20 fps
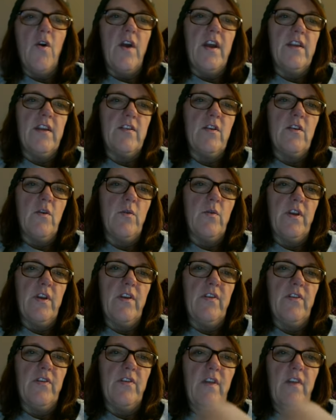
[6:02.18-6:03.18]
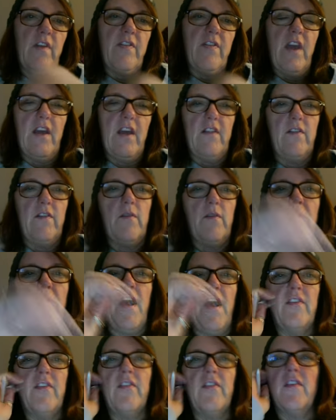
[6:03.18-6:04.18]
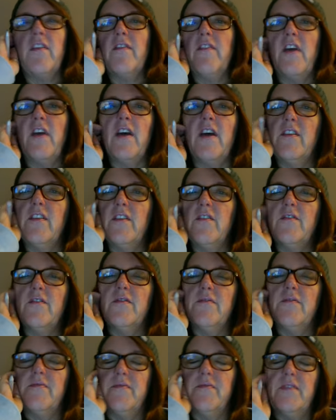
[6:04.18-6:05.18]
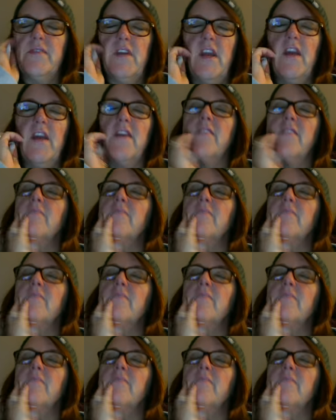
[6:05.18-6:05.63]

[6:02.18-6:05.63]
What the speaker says: and notice that that's a positive value. Okay.